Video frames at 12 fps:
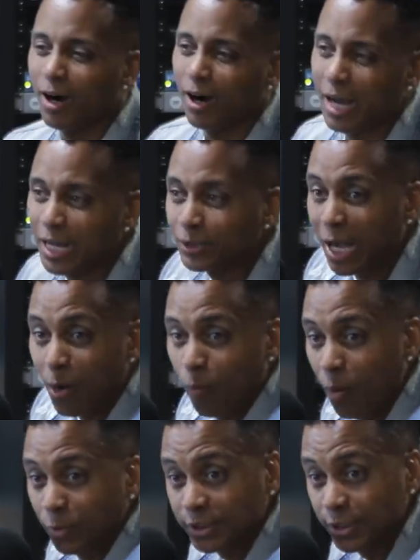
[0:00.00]
I, I
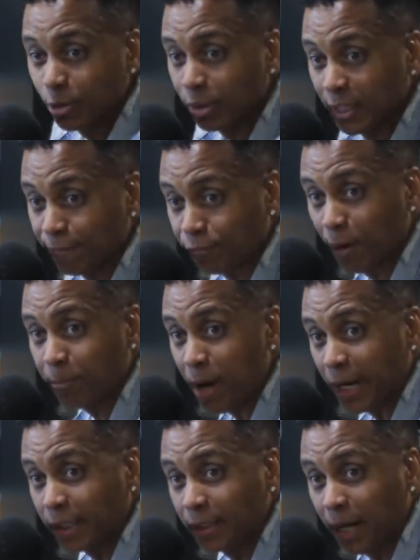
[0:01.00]
want what's in your left front
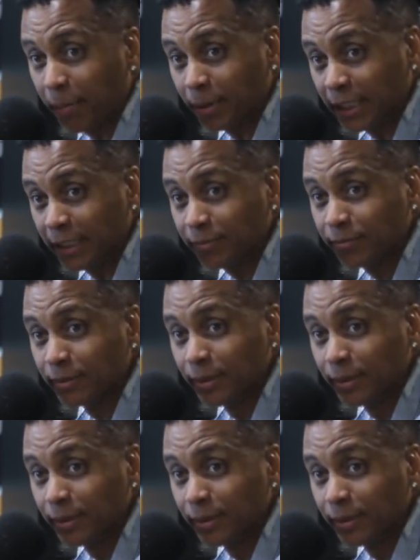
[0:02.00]
pocket, I believe.